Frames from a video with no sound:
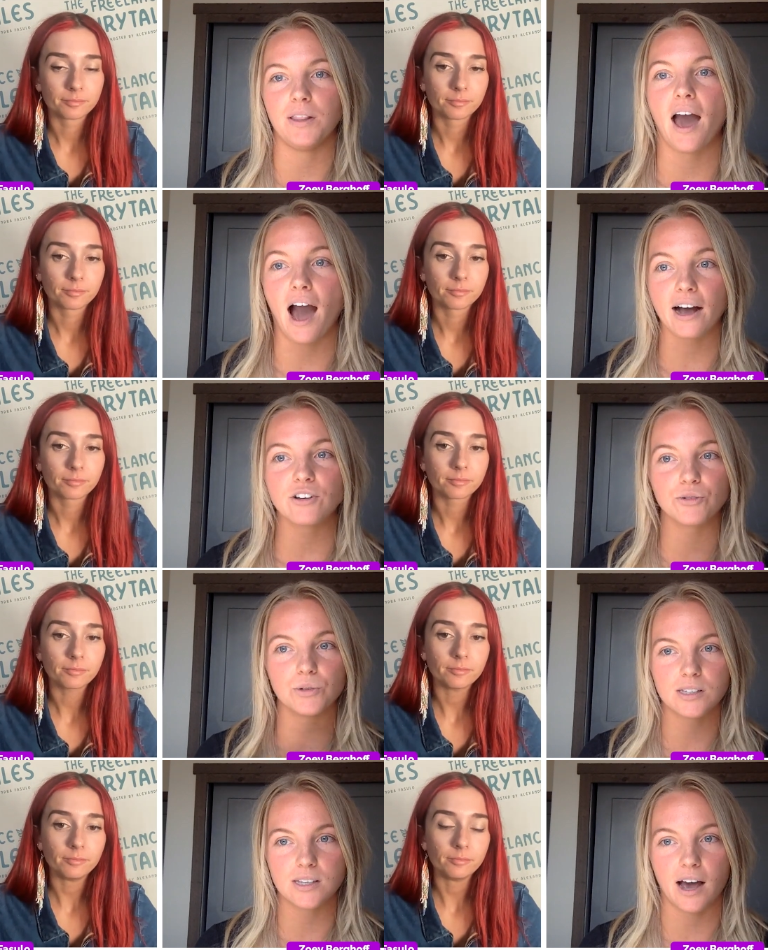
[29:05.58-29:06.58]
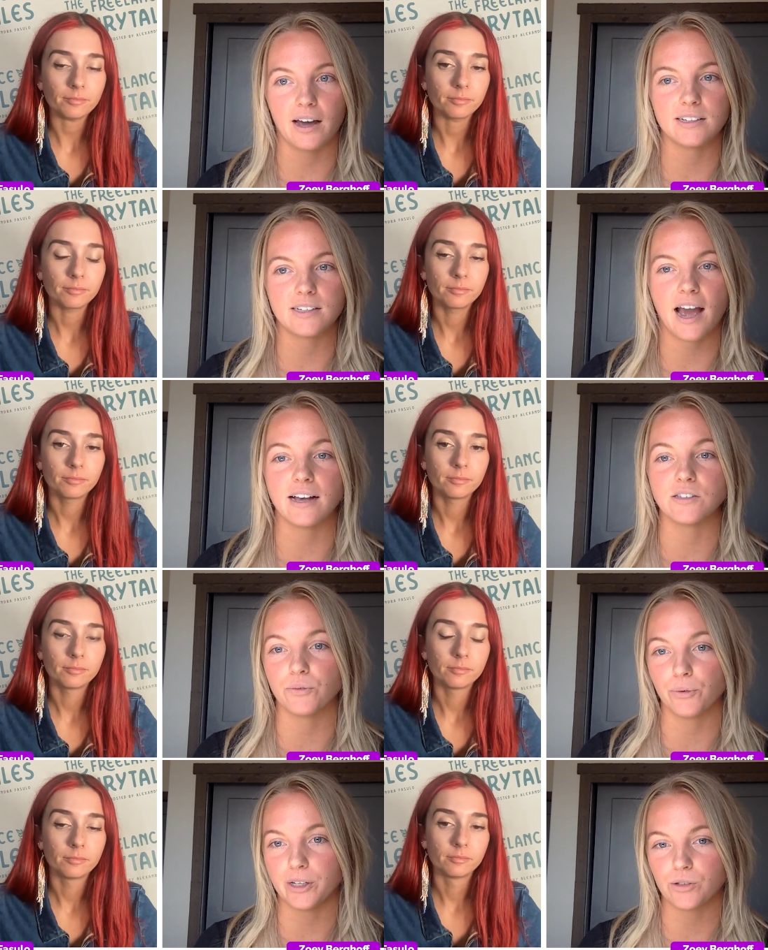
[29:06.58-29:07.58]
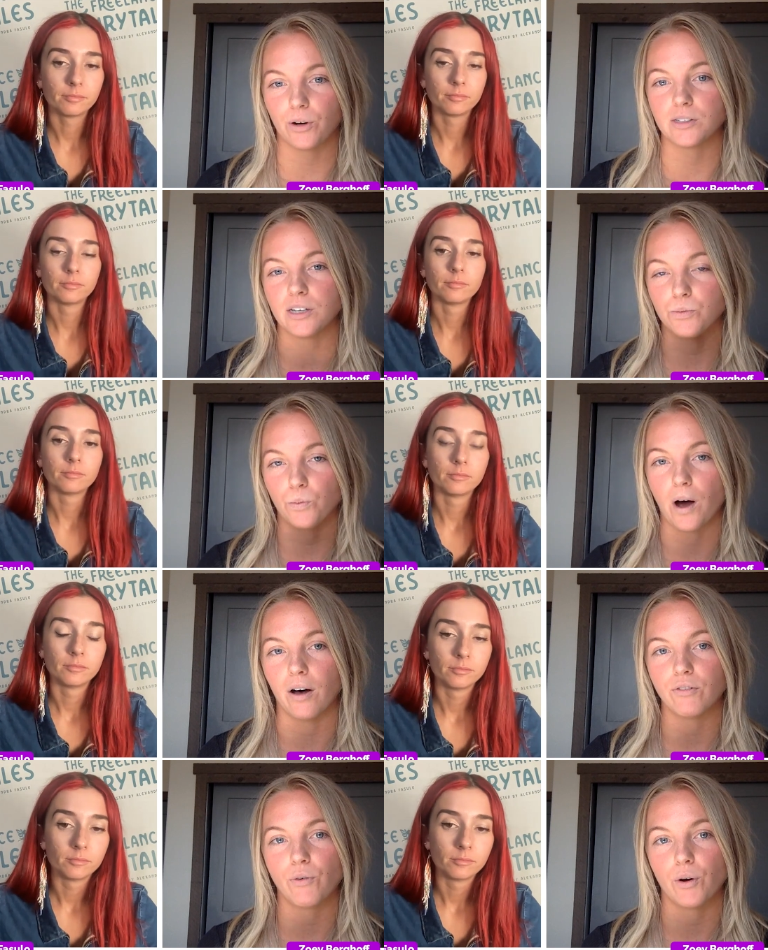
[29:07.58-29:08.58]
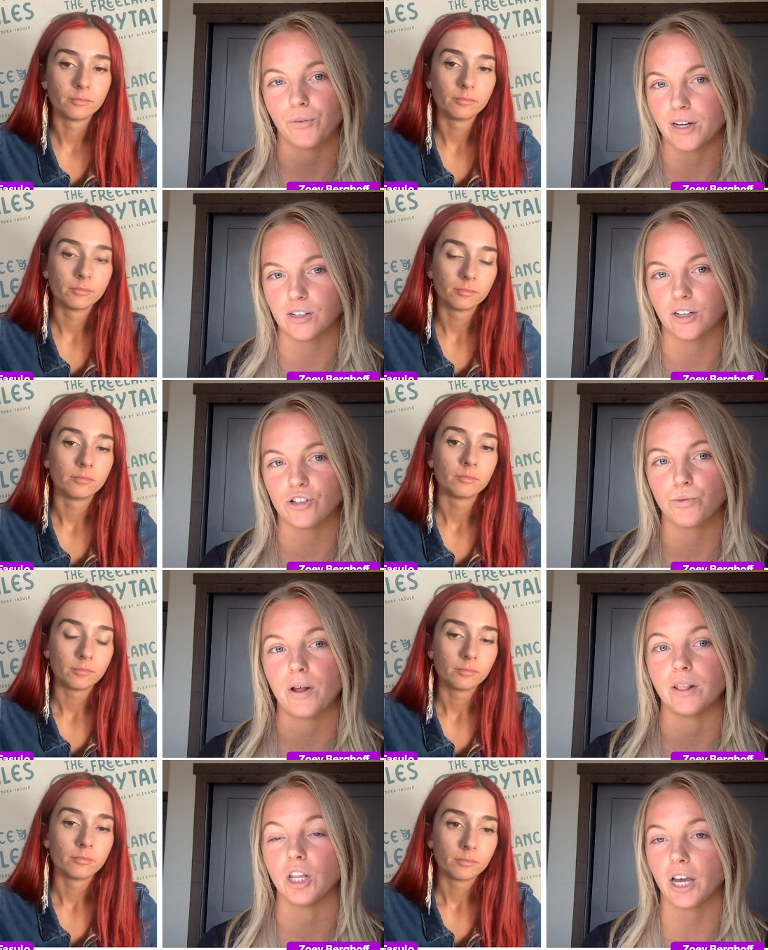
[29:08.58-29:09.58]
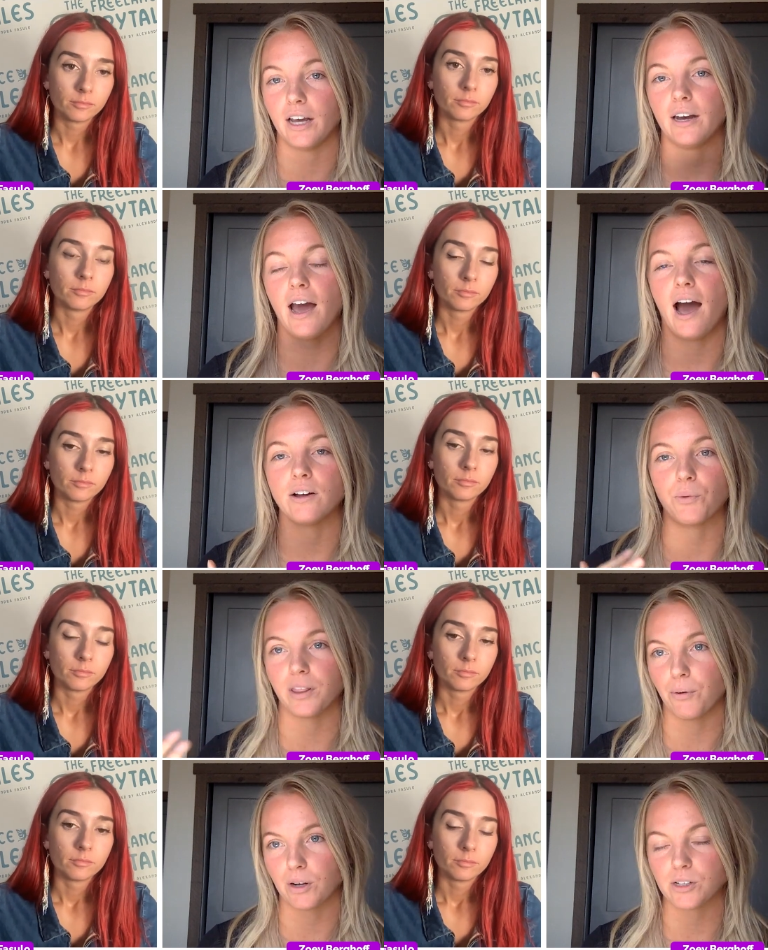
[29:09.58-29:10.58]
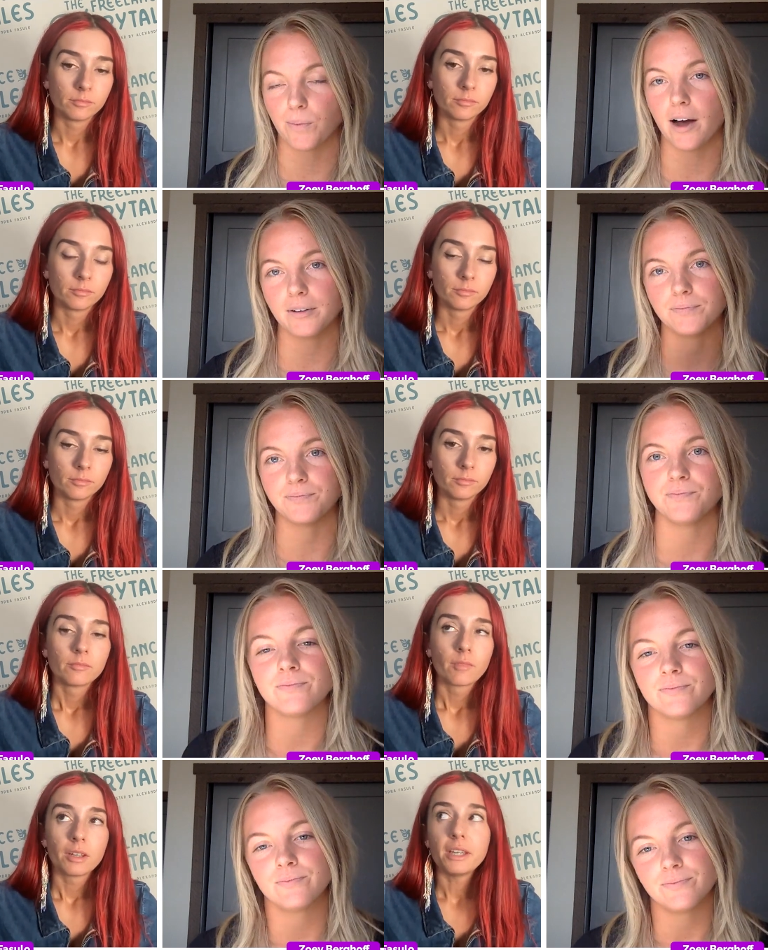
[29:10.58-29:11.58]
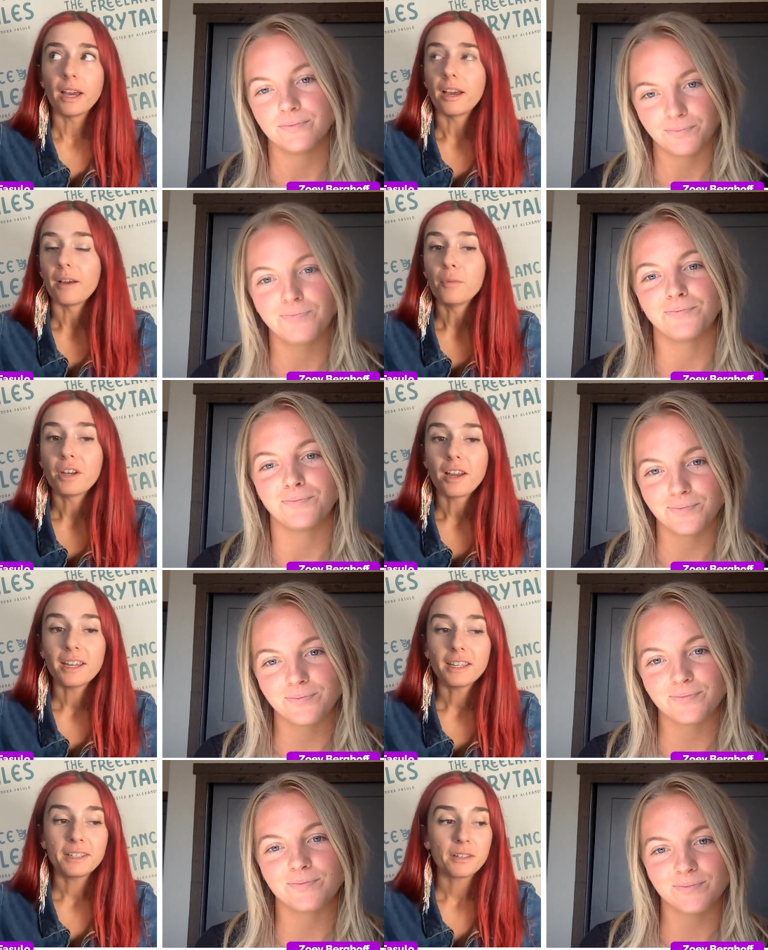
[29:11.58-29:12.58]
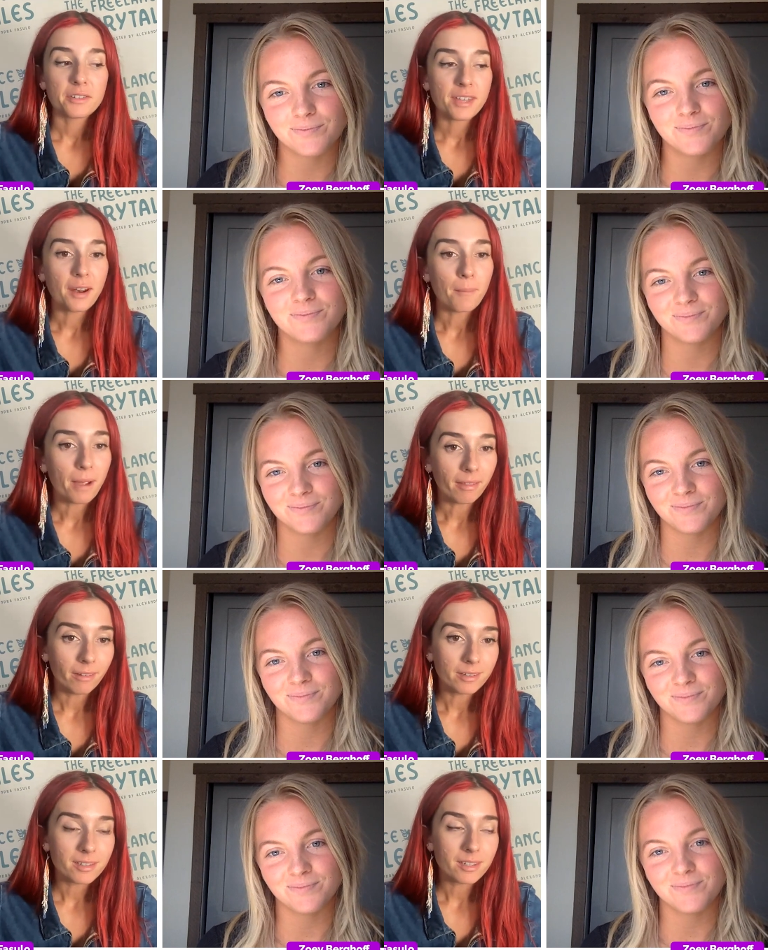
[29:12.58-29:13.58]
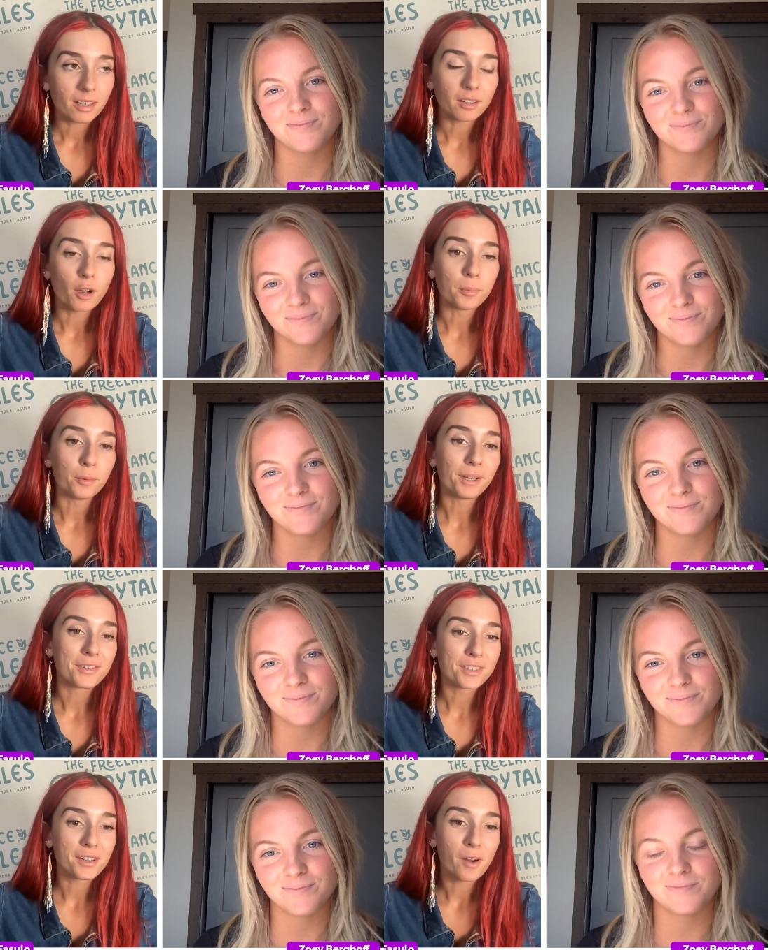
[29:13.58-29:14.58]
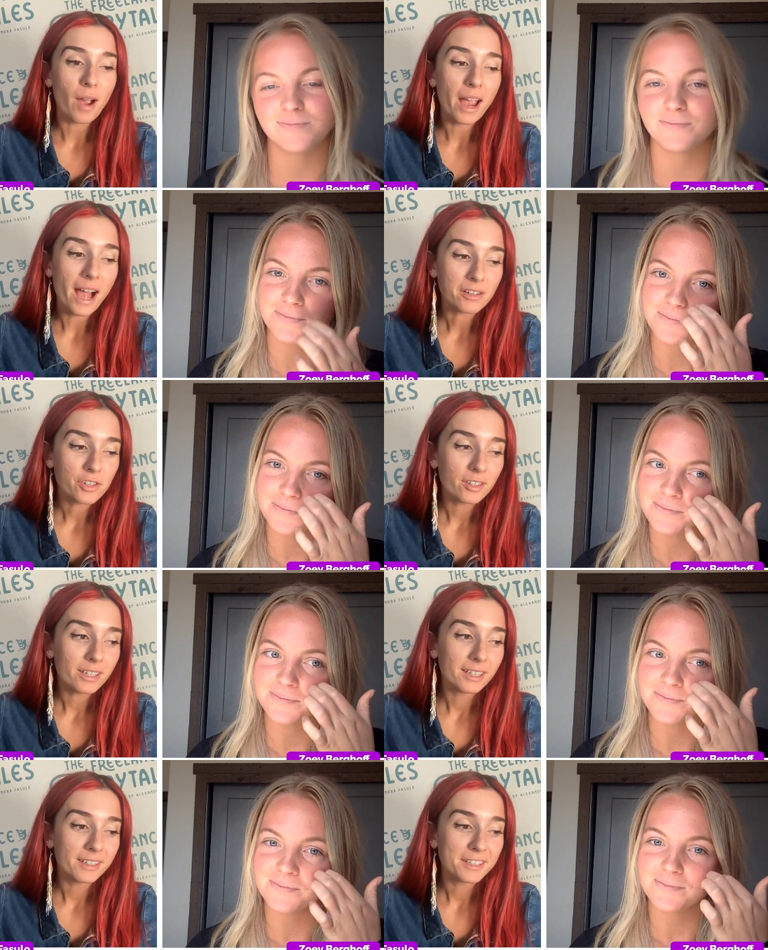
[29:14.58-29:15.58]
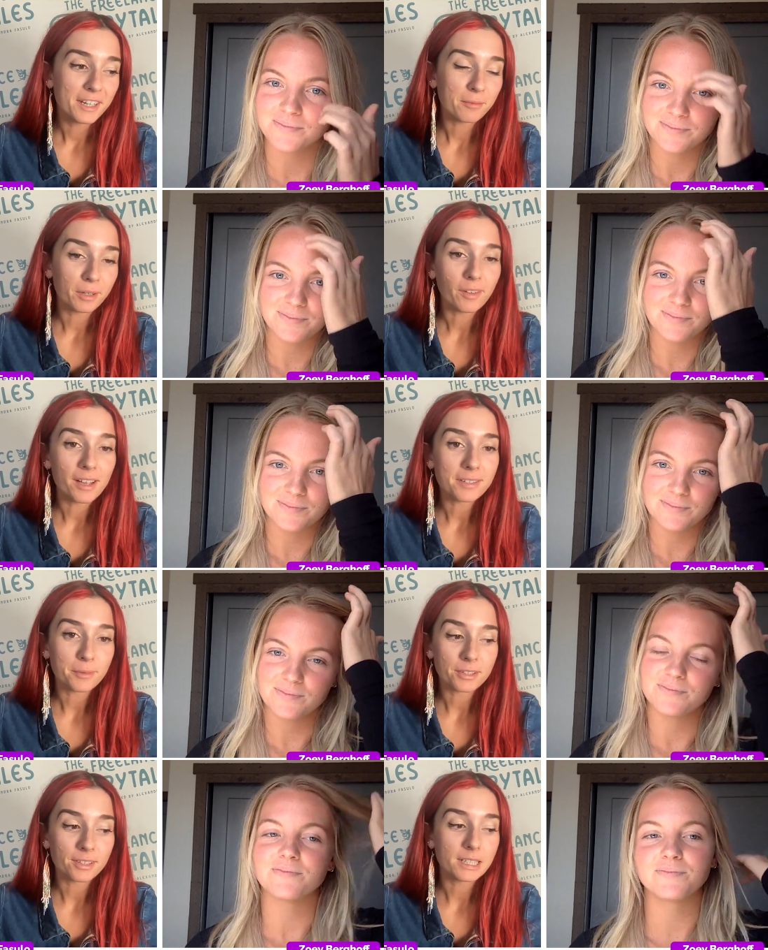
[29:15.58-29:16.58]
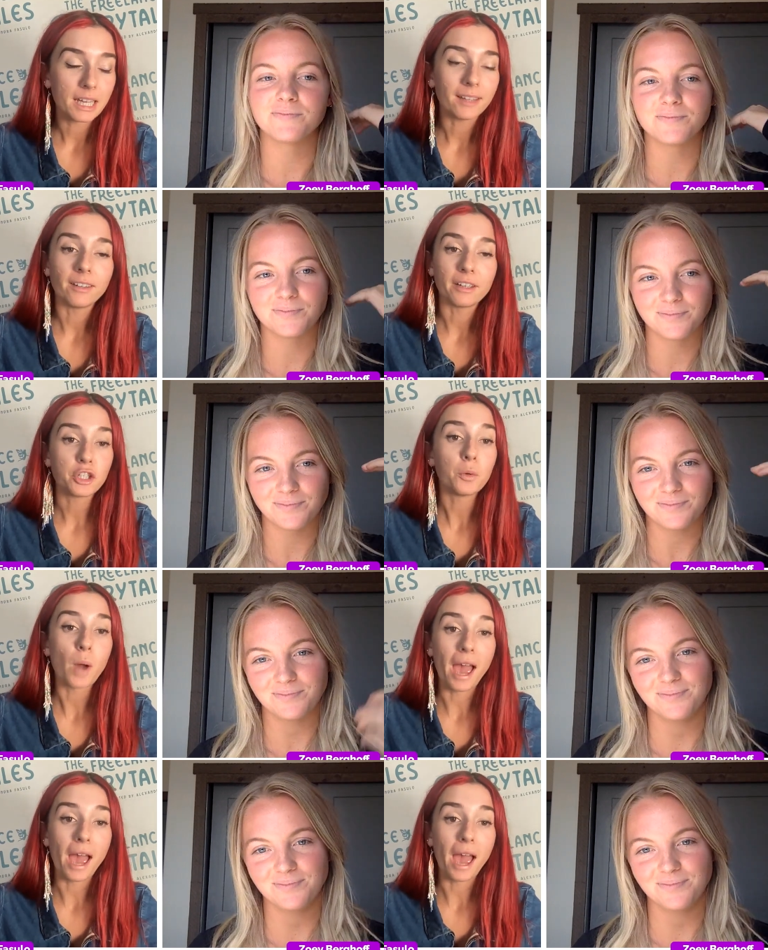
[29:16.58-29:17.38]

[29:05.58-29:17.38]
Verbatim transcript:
Speaker 1: the actual site, as a resource as well for research when looking at where they want to buy.
Speaker 2: Yeah, when I set up my listing a couple weeks ago, I actually didn't realize it was going to take like two